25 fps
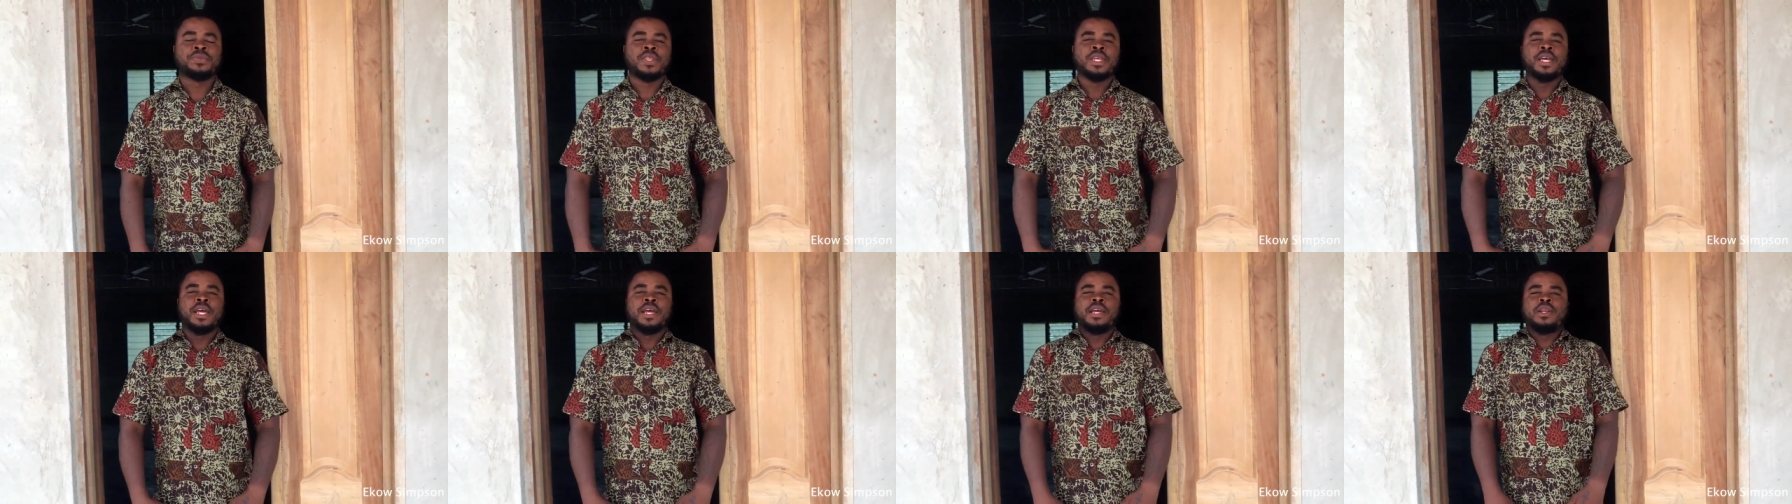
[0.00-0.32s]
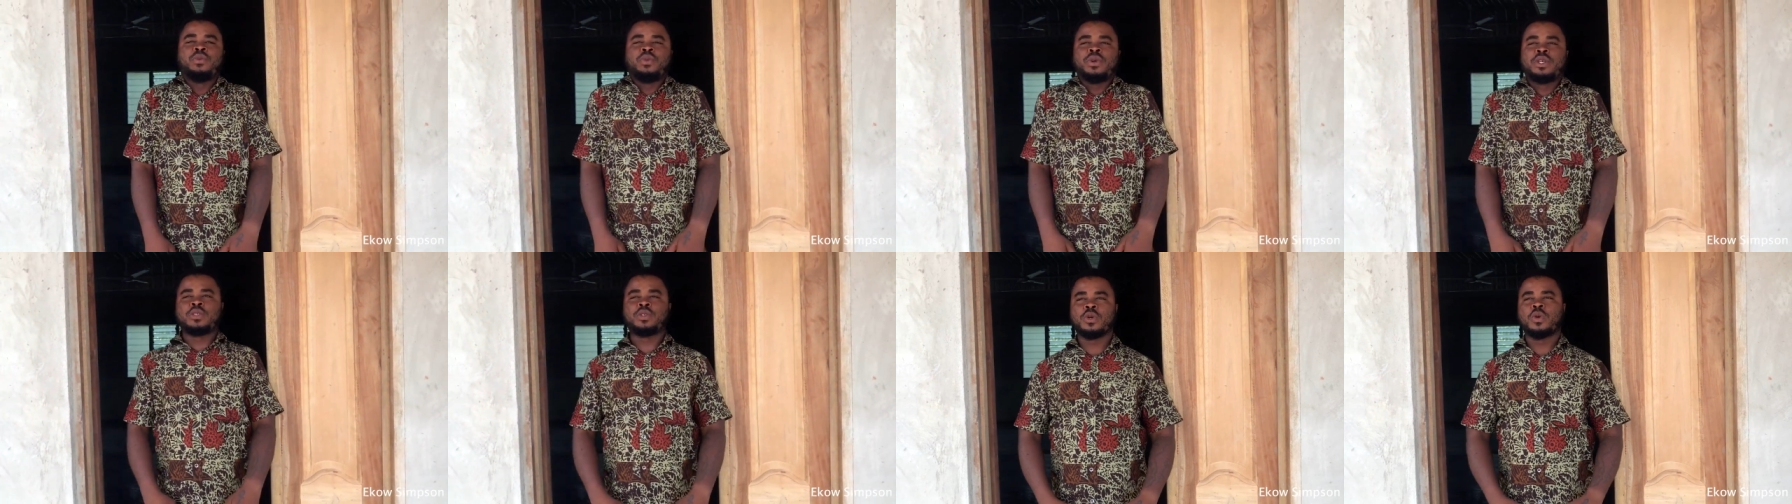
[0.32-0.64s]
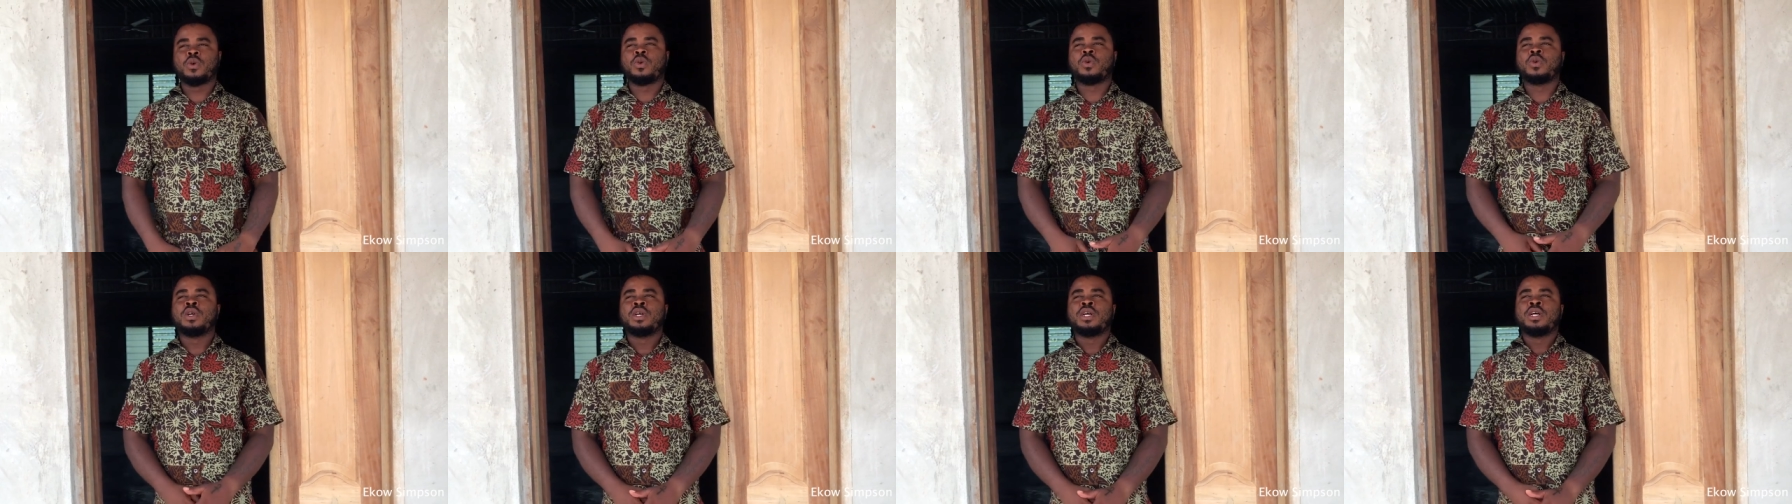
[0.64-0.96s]
anyway.
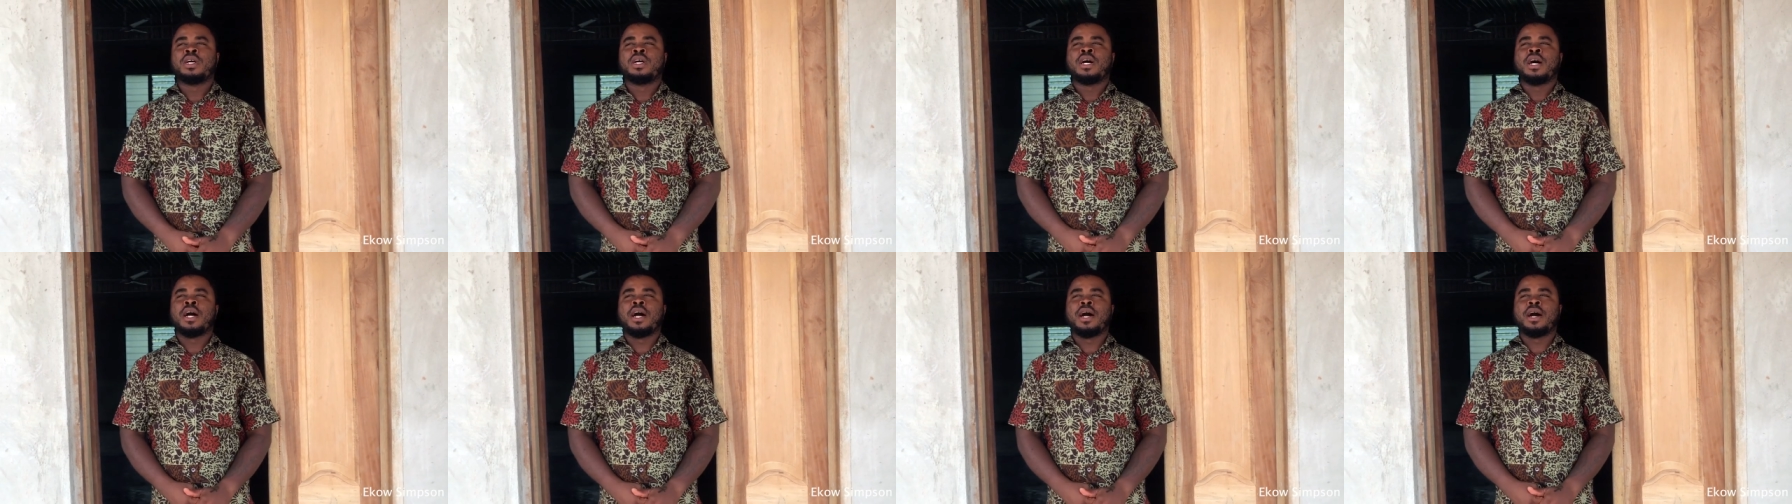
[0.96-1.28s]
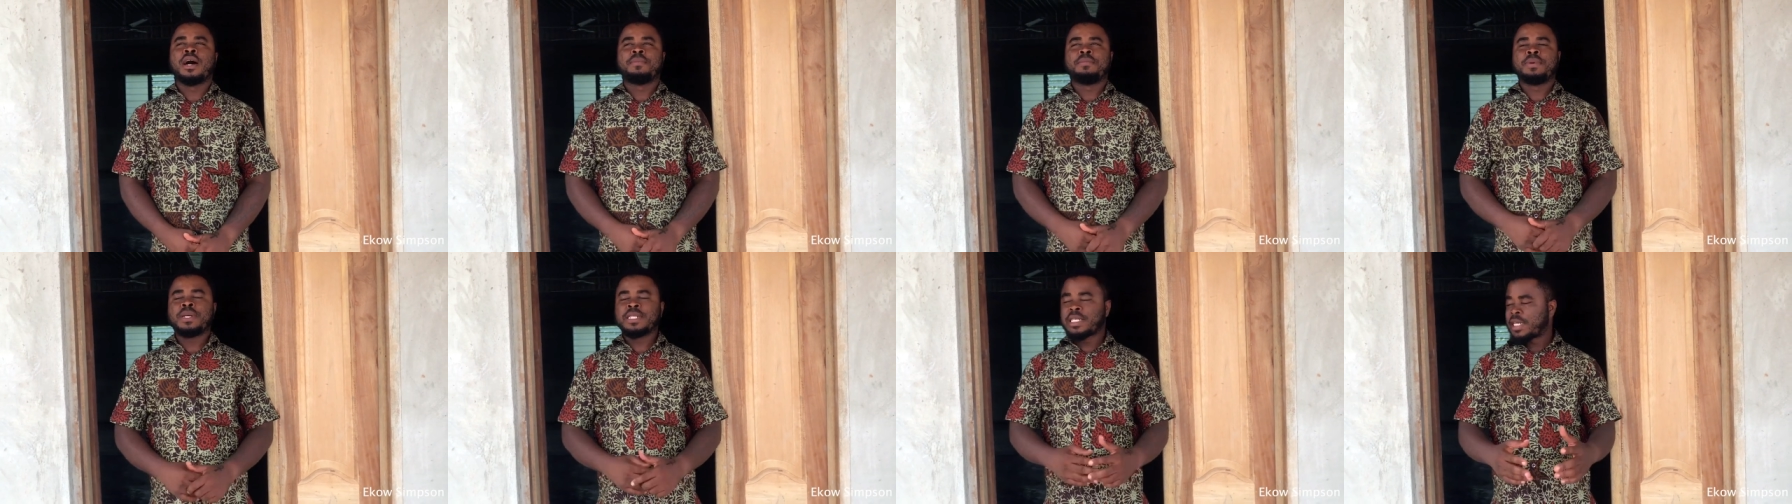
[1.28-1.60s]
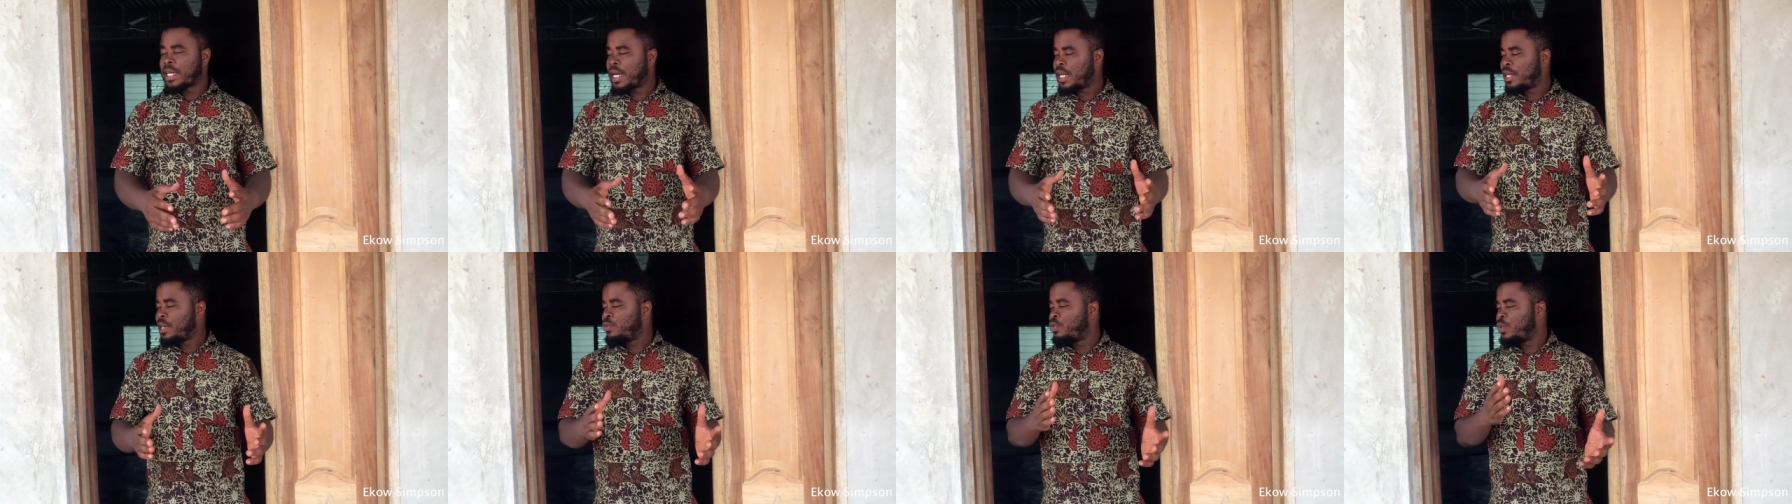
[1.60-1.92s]
So uh,
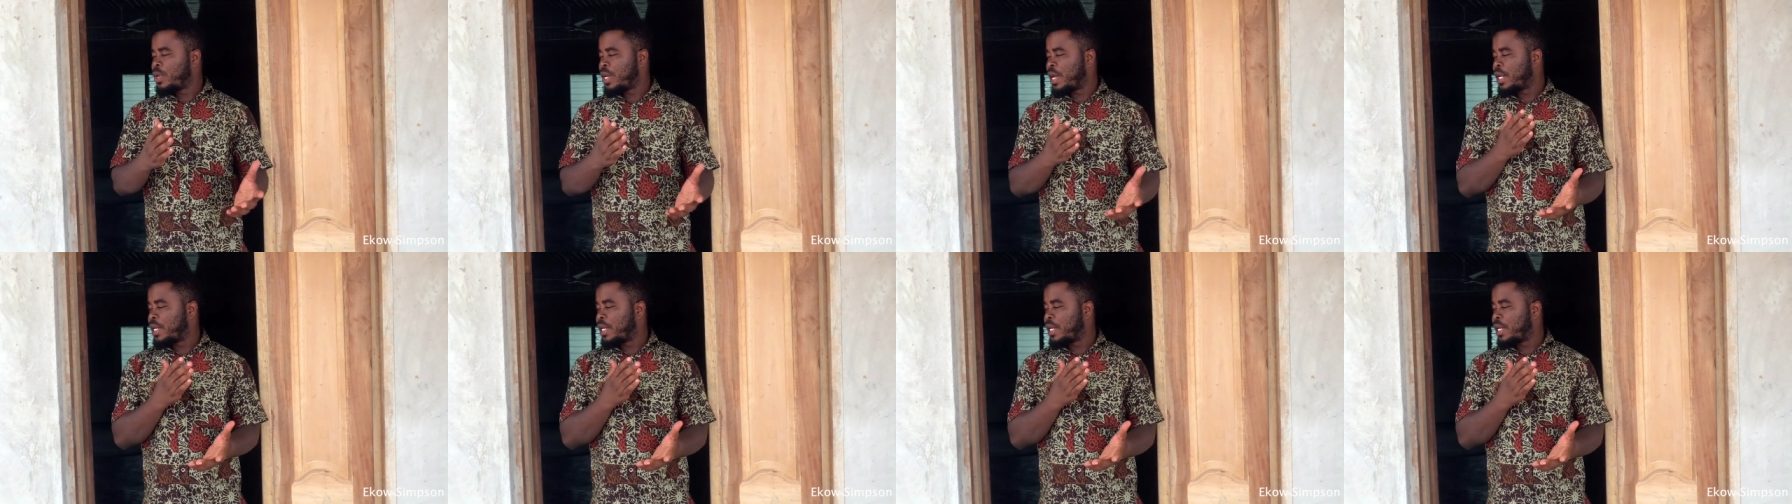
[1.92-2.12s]
basically we